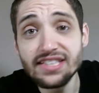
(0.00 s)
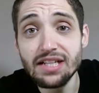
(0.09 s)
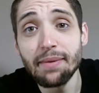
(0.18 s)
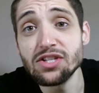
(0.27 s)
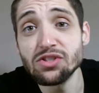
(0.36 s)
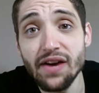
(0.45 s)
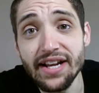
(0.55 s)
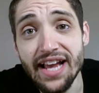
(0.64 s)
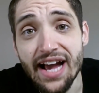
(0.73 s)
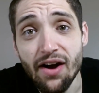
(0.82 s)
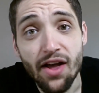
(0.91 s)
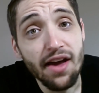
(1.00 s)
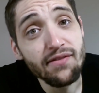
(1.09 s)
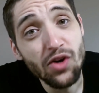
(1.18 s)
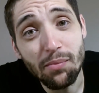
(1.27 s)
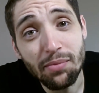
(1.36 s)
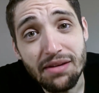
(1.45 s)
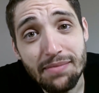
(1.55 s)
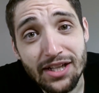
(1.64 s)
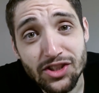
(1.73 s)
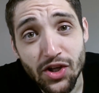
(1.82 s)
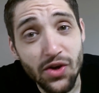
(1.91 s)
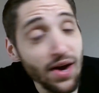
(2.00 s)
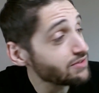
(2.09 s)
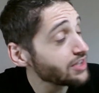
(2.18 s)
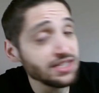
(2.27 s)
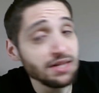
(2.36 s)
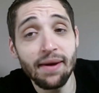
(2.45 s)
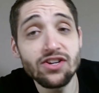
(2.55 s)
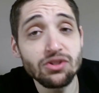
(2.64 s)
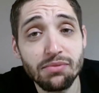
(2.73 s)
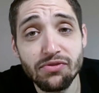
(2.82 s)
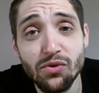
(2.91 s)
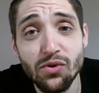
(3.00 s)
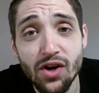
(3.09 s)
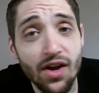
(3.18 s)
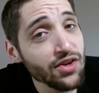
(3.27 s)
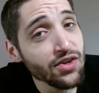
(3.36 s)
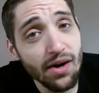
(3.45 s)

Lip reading: It's in the pantry right now. If you don't believe me, I'll show you. I've taken it to the pantry before.